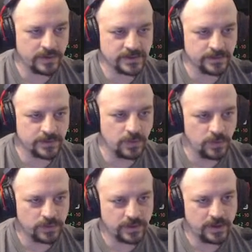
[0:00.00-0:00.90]
some
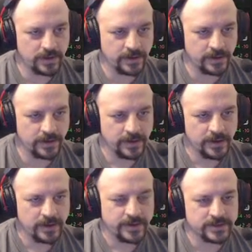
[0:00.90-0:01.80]
cool color
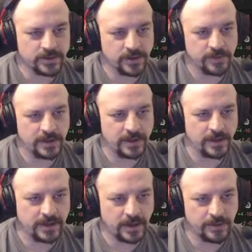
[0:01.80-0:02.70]
that's going to be
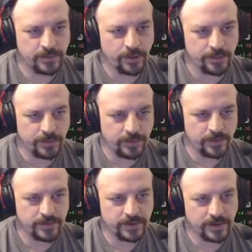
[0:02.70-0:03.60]
like
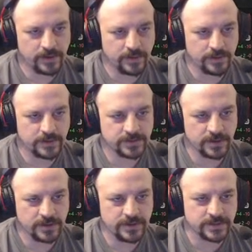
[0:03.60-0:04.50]
purple, you know, because we're
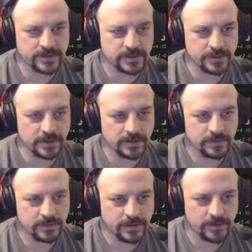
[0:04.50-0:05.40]
going to use it for something,
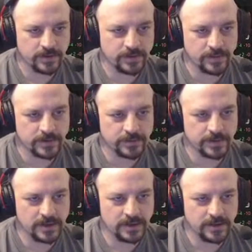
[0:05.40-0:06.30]
whatever we want it to
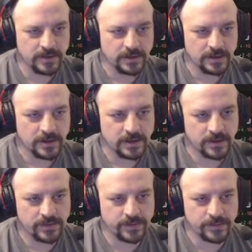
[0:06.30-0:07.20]
be. I
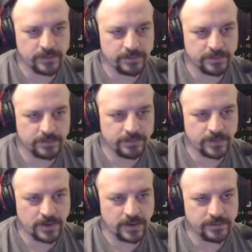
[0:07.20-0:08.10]
don't know if I put
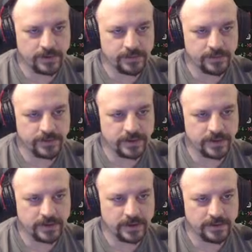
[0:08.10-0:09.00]
call it purple in
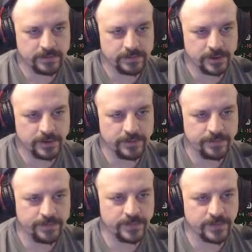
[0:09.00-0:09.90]
there, did I? Blue?
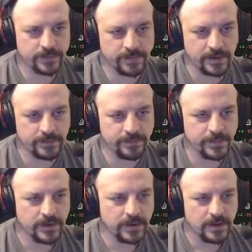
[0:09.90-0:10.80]
Fine.
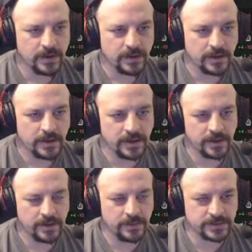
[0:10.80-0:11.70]

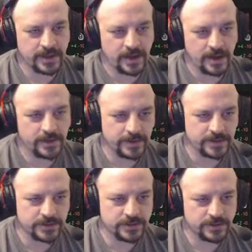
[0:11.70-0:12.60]
And we'll say hi
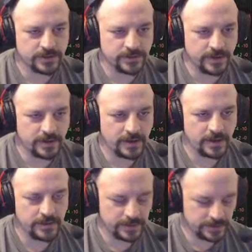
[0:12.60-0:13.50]
Twitch, right?
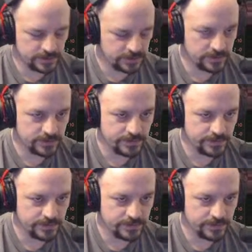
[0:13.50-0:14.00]
Hi Twitch.